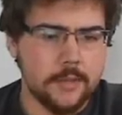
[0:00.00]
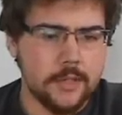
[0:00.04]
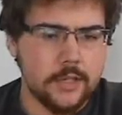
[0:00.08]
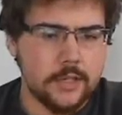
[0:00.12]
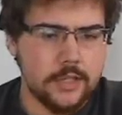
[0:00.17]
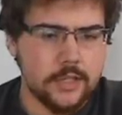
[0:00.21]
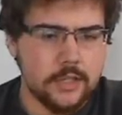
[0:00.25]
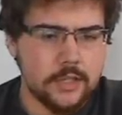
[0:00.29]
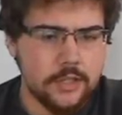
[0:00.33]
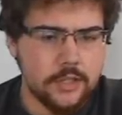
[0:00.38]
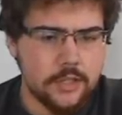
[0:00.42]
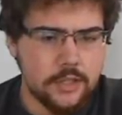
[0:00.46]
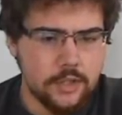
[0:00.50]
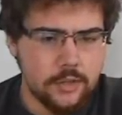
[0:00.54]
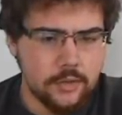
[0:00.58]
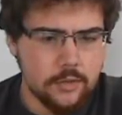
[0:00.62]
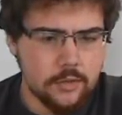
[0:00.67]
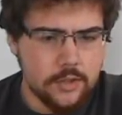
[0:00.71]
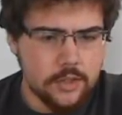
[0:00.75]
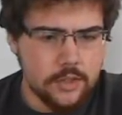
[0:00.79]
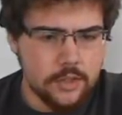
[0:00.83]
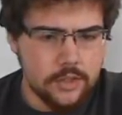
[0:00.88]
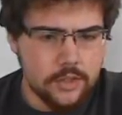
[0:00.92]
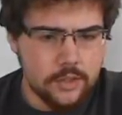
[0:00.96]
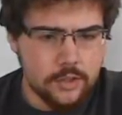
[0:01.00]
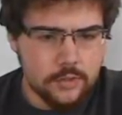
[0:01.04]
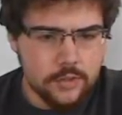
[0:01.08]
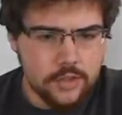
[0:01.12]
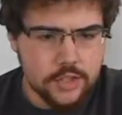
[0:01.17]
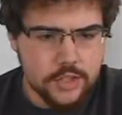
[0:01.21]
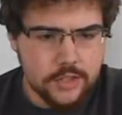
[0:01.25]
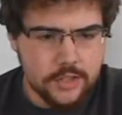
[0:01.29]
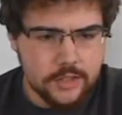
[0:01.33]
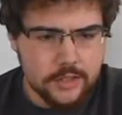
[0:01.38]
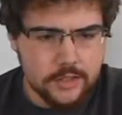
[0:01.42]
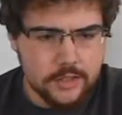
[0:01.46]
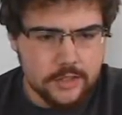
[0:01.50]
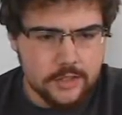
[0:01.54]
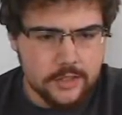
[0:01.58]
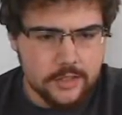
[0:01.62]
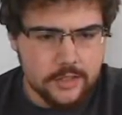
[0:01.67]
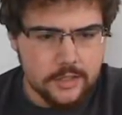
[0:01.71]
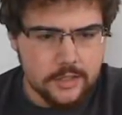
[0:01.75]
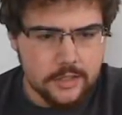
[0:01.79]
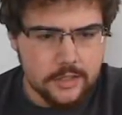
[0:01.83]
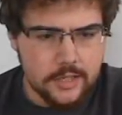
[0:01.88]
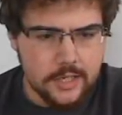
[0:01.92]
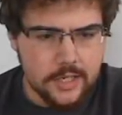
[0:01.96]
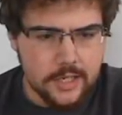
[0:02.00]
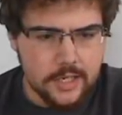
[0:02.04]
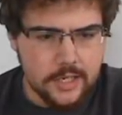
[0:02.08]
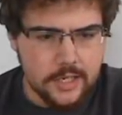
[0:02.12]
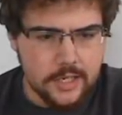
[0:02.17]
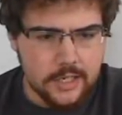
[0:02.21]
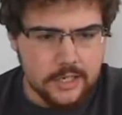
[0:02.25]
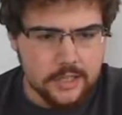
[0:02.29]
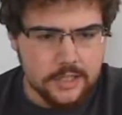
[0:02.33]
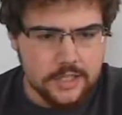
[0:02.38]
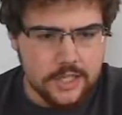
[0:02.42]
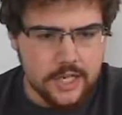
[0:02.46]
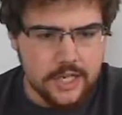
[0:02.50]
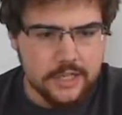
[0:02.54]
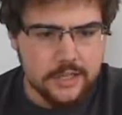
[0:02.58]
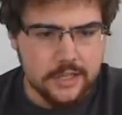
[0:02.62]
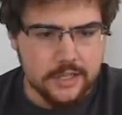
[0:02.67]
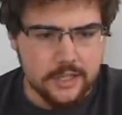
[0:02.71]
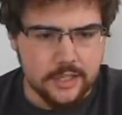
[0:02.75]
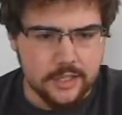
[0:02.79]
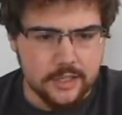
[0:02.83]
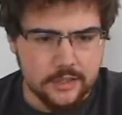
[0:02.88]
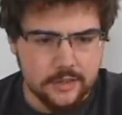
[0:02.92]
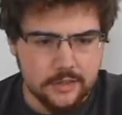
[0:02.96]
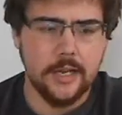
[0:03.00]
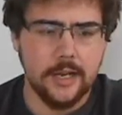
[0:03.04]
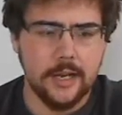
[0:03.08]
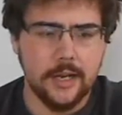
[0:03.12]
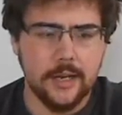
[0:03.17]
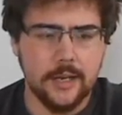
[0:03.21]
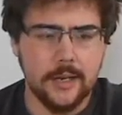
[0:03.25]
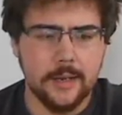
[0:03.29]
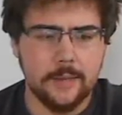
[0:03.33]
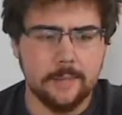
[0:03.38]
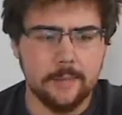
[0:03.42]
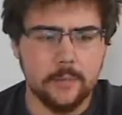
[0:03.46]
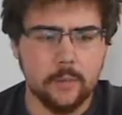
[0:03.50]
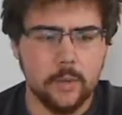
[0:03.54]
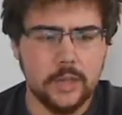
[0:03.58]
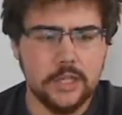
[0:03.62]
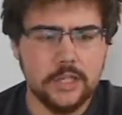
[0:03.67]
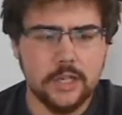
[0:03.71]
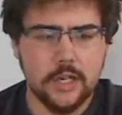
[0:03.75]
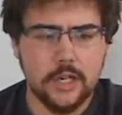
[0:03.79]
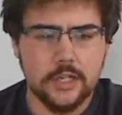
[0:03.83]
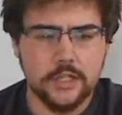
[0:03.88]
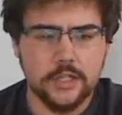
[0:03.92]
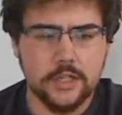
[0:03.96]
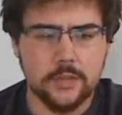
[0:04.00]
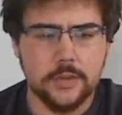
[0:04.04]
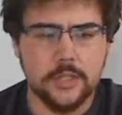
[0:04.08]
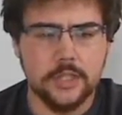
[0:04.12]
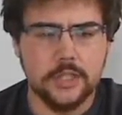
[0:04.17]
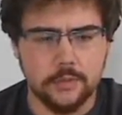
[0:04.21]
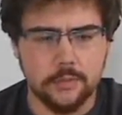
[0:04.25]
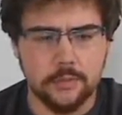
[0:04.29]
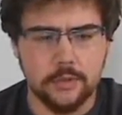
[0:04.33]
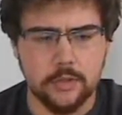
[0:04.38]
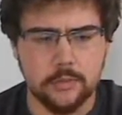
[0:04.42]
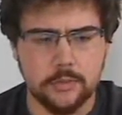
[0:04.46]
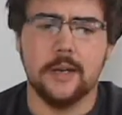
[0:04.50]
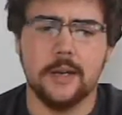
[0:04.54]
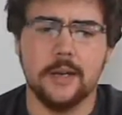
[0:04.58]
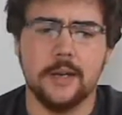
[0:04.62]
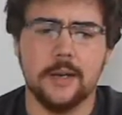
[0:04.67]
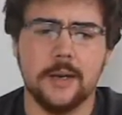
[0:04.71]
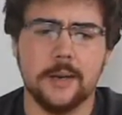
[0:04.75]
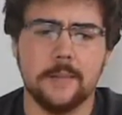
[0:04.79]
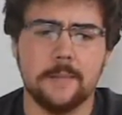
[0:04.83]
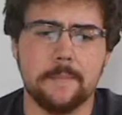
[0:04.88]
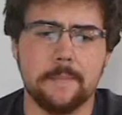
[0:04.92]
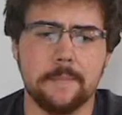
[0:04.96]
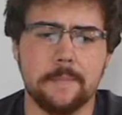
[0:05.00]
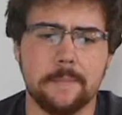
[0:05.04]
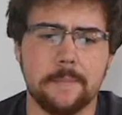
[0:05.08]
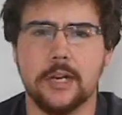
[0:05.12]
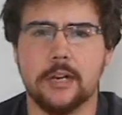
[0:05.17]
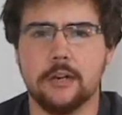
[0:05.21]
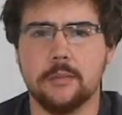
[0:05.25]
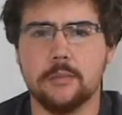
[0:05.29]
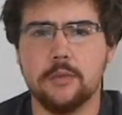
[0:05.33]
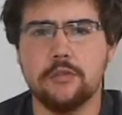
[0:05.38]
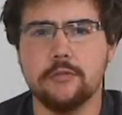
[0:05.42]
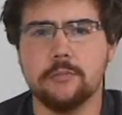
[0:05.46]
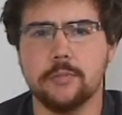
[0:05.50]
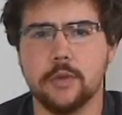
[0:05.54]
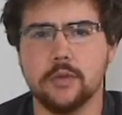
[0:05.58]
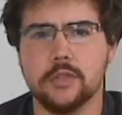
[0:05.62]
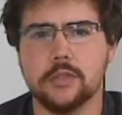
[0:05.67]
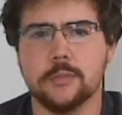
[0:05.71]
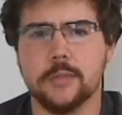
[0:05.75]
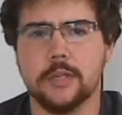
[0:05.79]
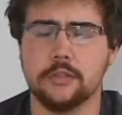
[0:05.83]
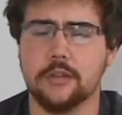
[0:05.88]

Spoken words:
Contusion Ajathya, what got you into poop? I remove most of my